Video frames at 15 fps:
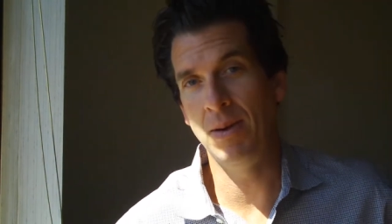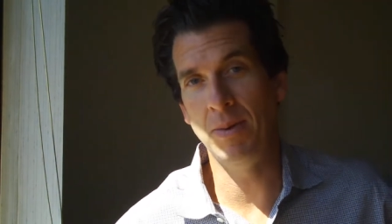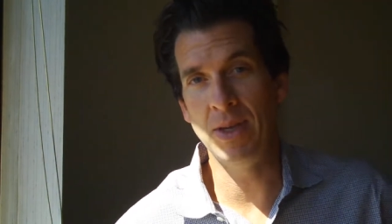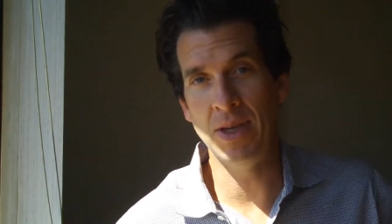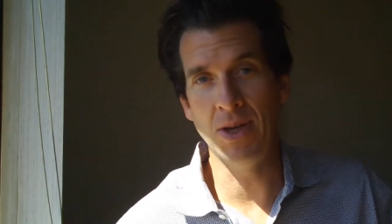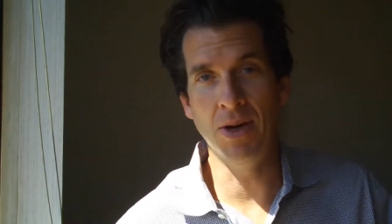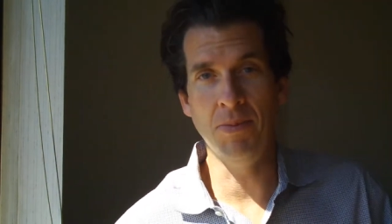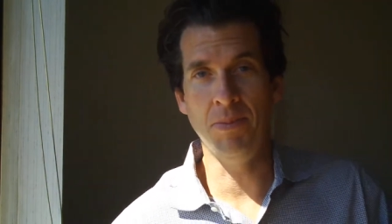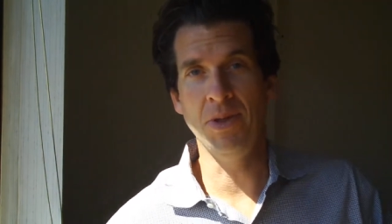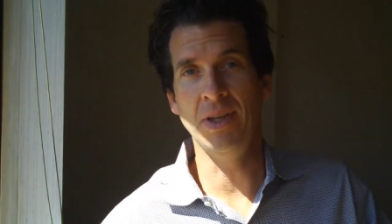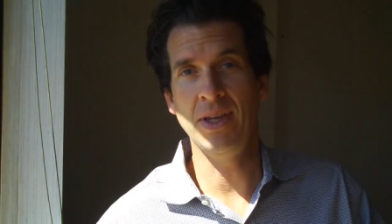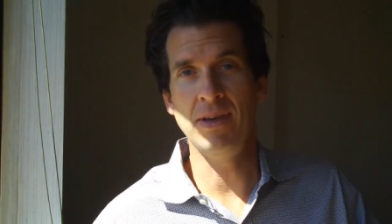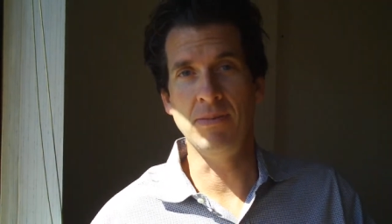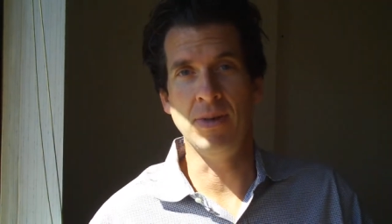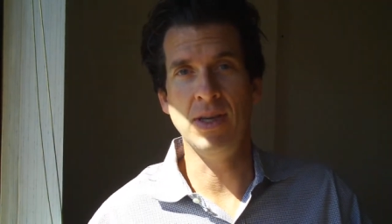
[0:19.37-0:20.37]
I mean, you don't
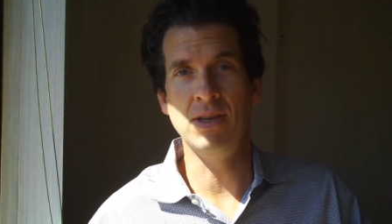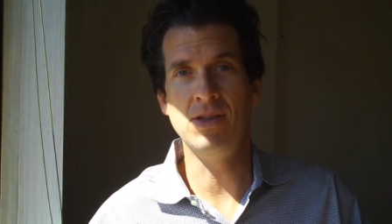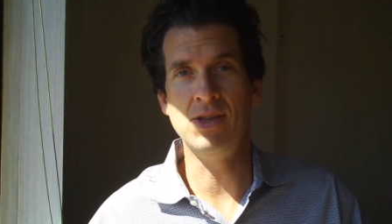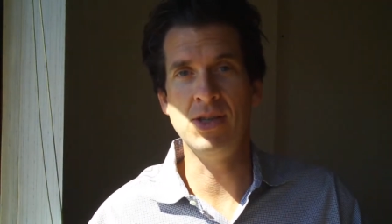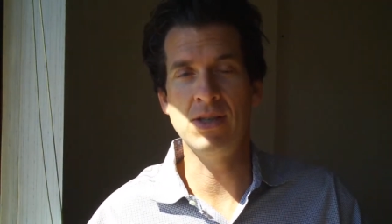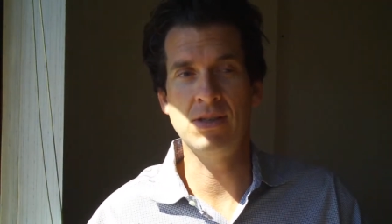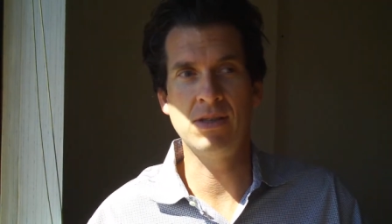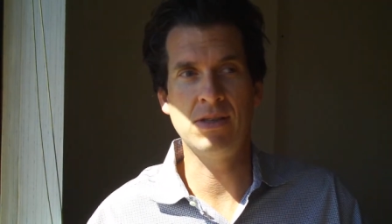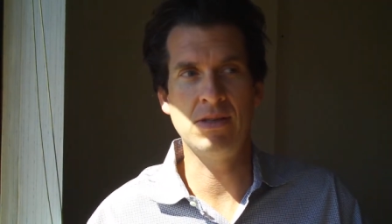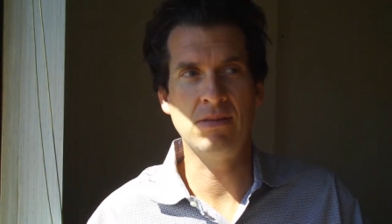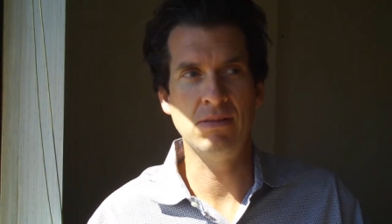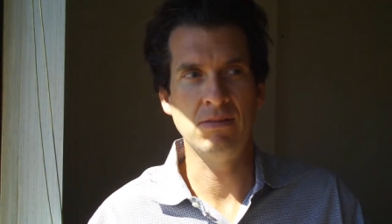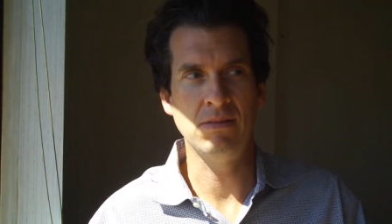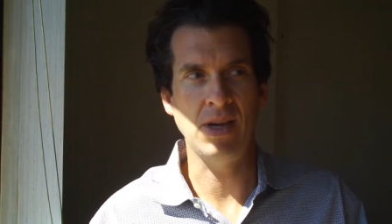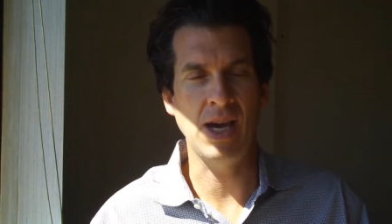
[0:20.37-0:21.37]
believe me,
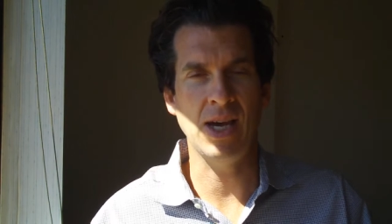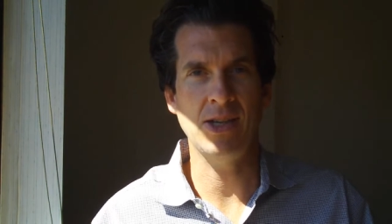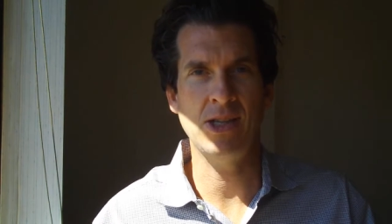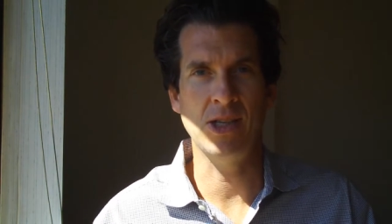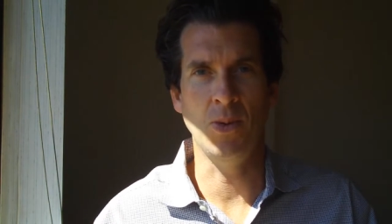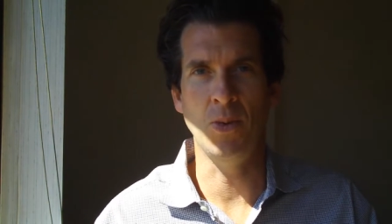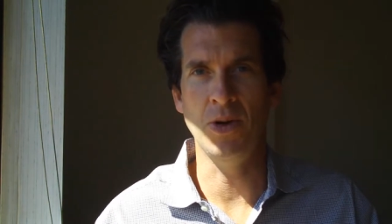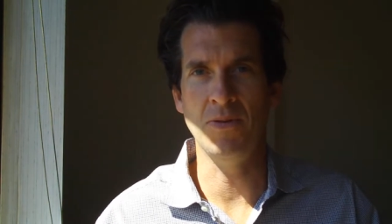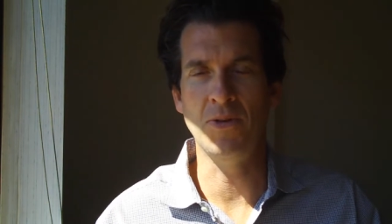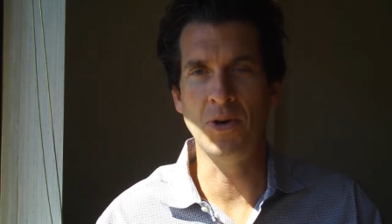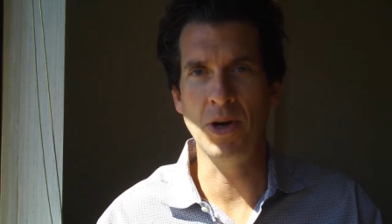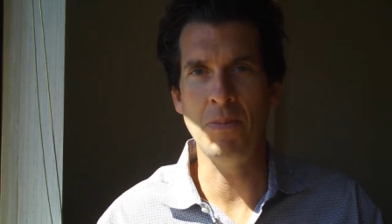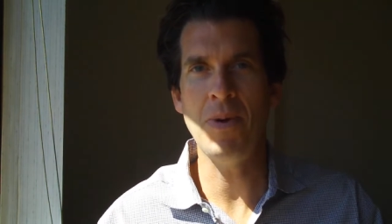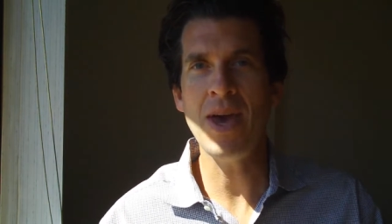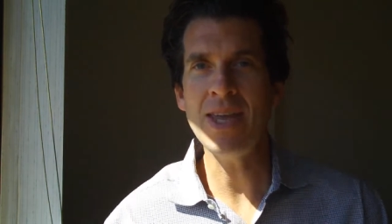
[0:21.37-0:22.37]
just ask someone for
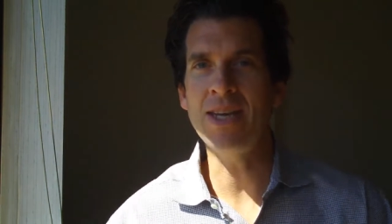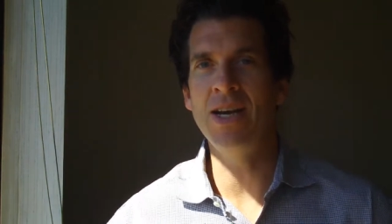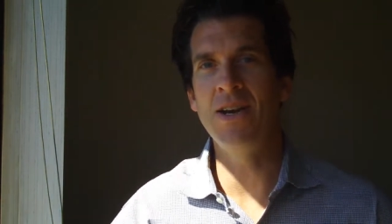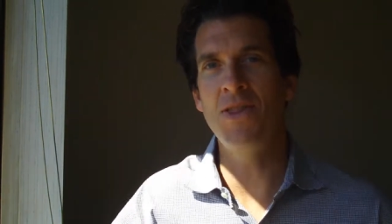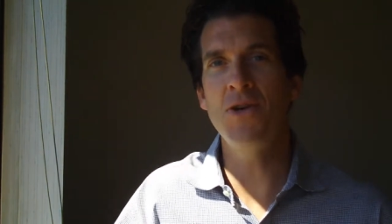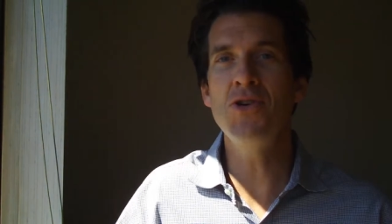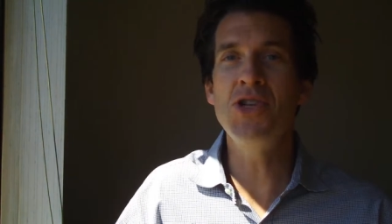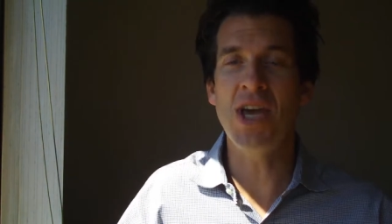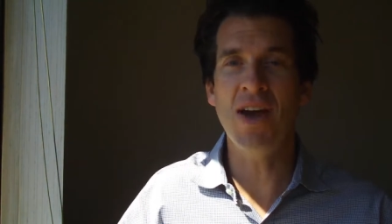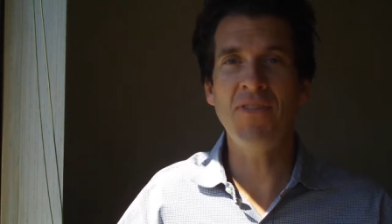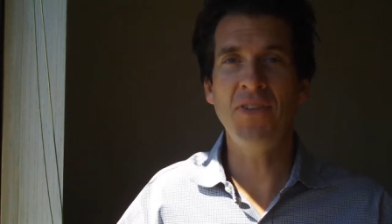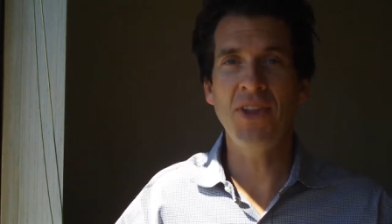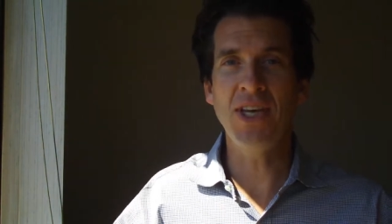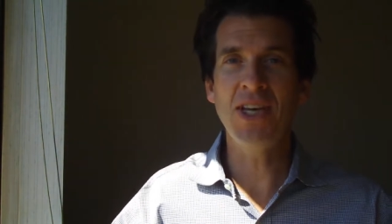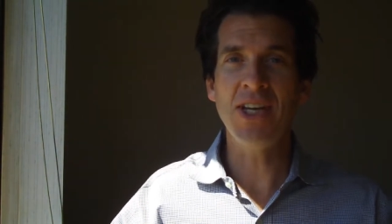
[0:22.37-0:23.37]
an opinion, and they're
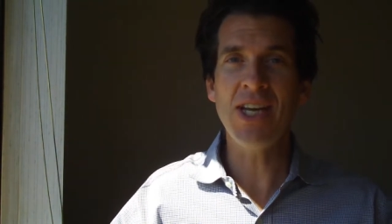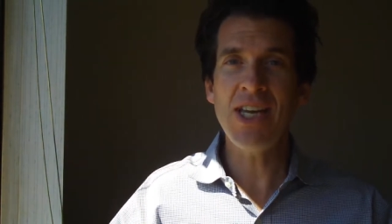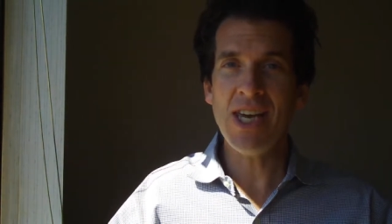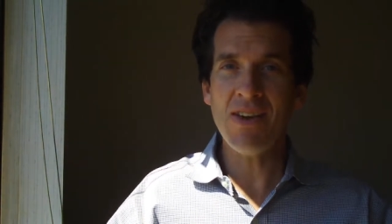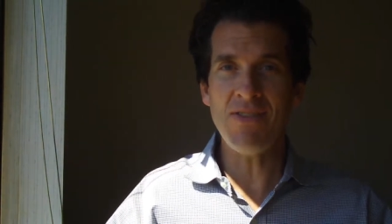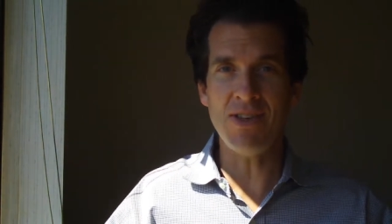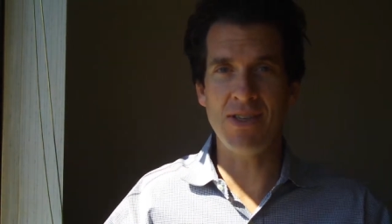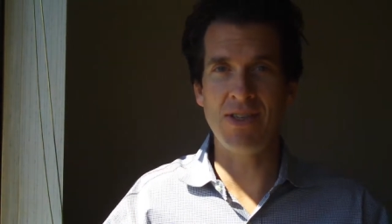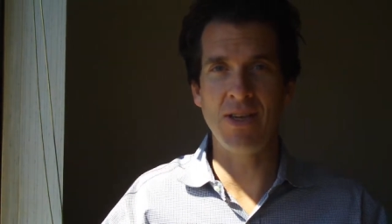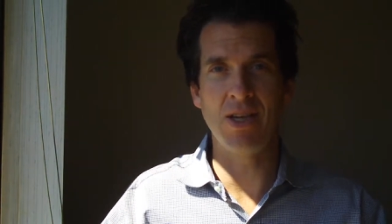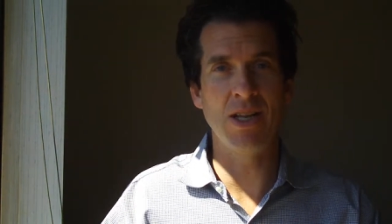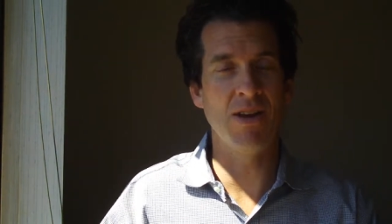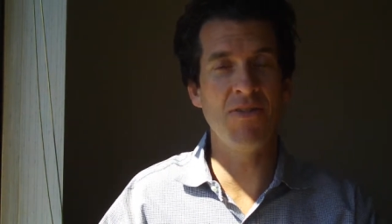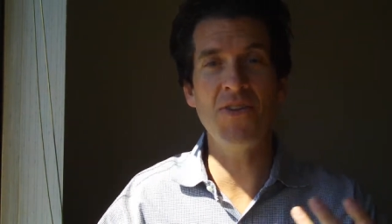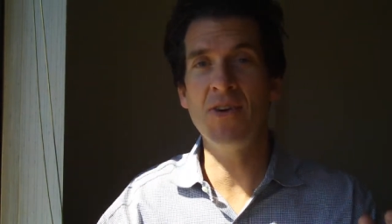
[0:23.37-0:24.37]
definitely going to give it to
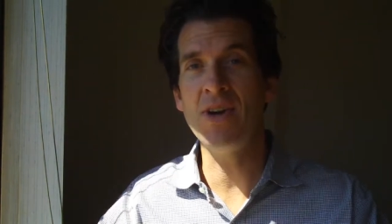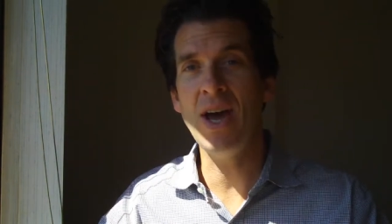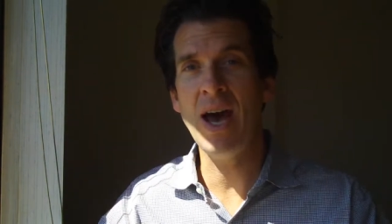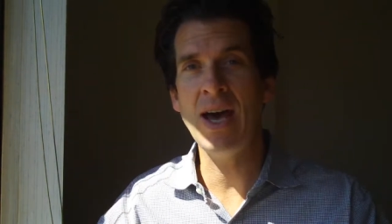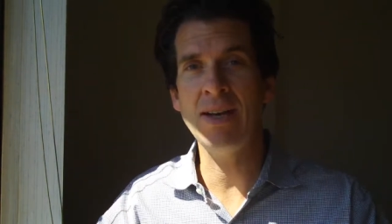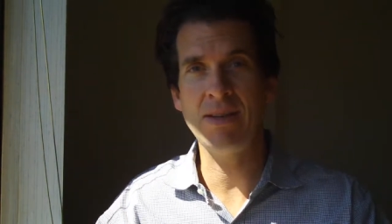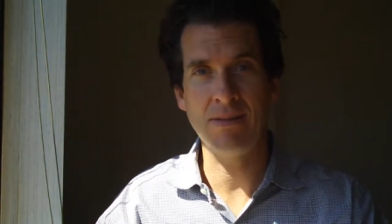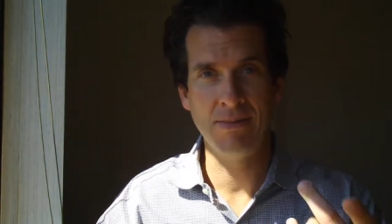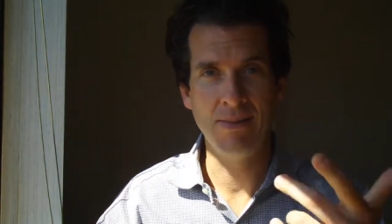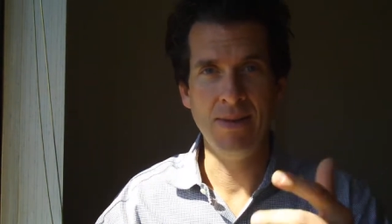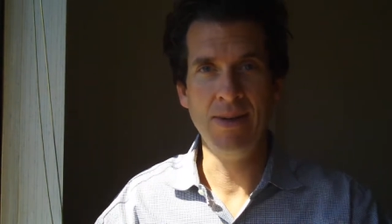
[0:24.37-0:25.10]
you. And if they're not,